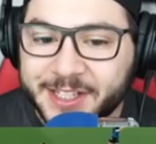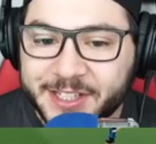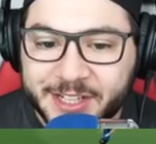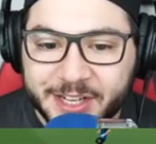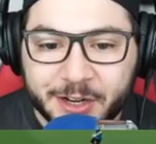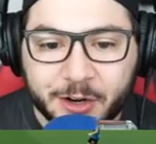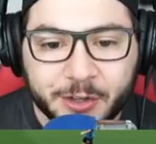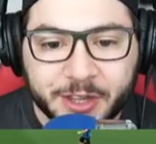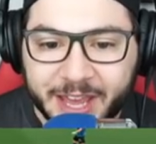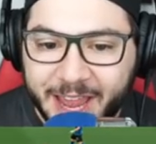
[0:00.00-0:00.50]

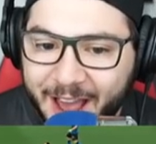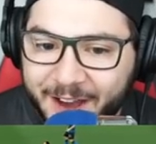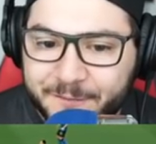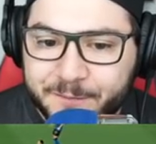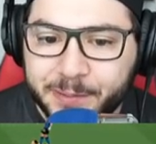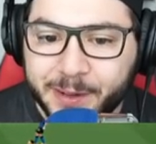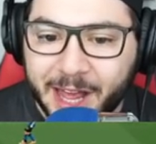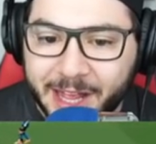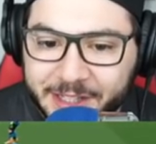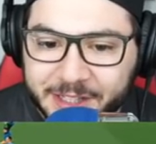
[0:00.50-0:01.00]
Siro, they
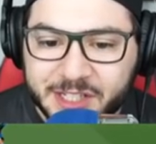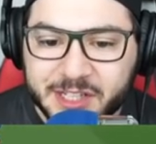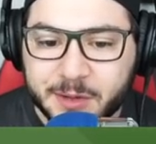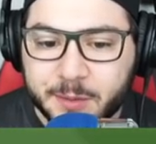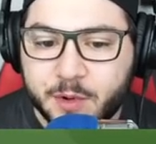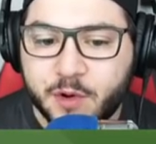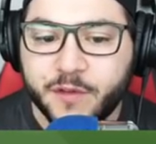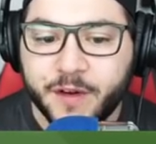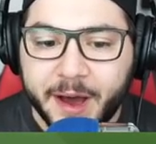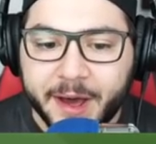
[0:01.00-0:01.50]
have plans to
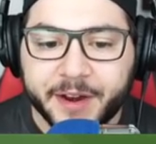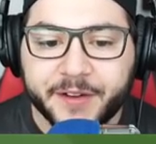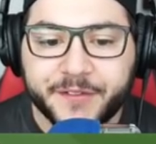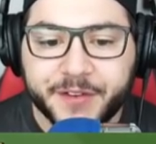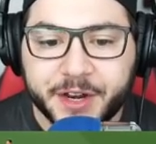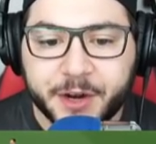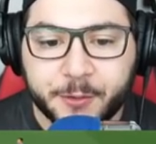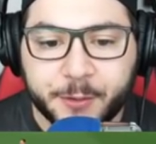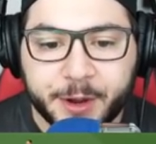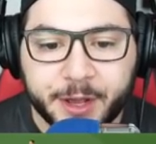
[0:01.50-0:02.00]
move out of it in